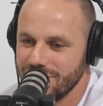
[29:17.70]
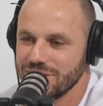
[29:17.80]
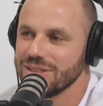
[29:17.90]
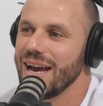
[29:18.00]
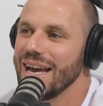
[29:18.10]

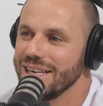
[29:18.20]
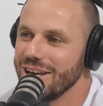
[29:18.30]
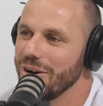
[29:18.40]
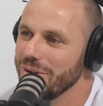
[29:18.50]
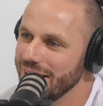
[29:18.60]
yo,
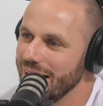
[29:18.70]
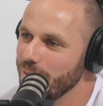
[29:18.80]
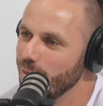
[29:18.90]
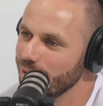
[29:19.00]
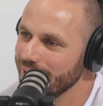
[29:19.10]
yelling that
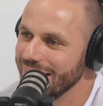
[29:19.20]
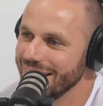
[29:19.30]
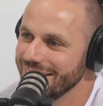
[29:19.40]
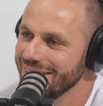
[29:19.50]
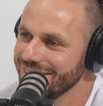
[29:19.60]
walking
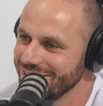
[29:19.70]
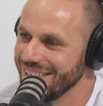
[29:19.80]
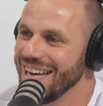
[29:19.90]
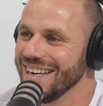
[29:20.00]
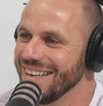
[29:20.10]
in, yeah,
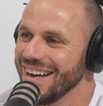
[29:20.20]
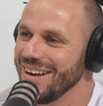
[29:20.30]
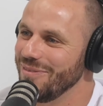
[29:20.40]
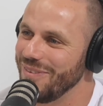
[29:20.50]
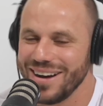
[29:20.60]
that's kitted up. I
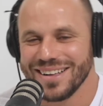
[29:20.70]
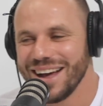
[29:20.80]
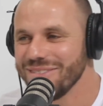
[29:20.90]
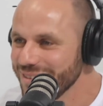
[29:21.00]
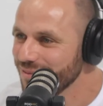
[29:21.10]
love that shit.
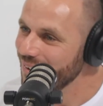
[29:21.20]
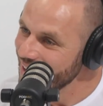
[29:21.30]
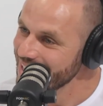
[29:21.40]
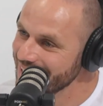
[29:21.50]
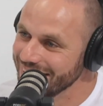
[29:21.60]
that was
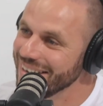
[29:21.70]
funny.